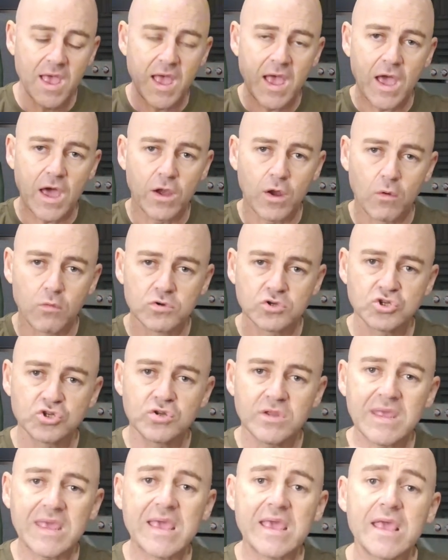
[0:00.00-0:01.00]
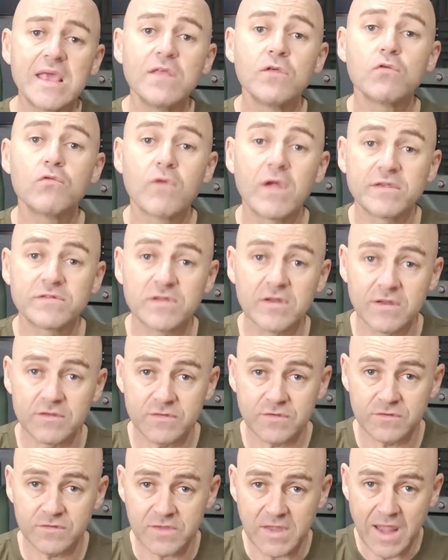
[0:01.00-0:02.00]
And I want you to hear the
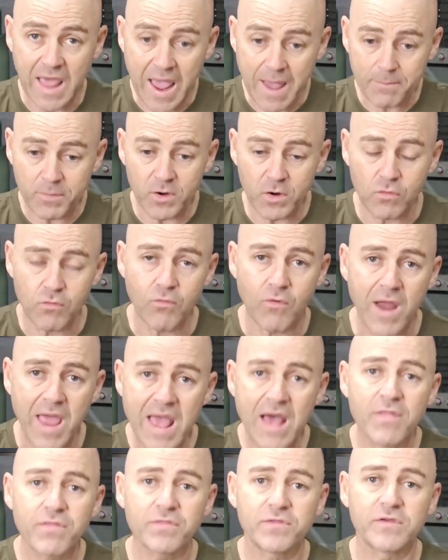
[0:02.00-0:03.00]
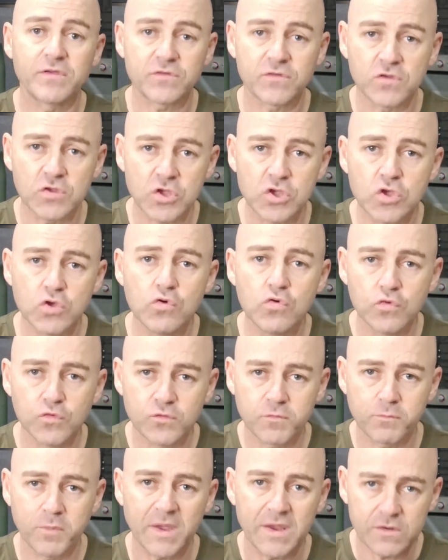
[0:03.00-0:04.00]
resonances that happen around this
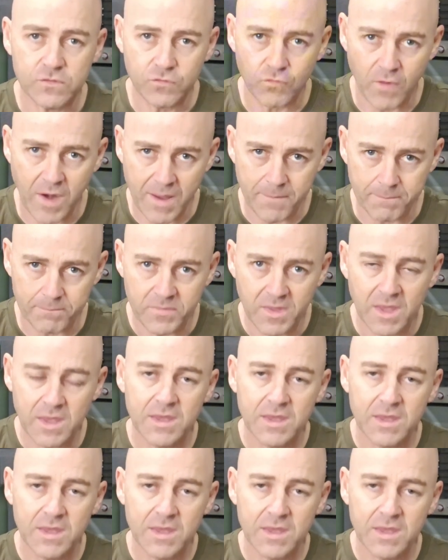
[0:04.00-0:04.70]
huge big drum.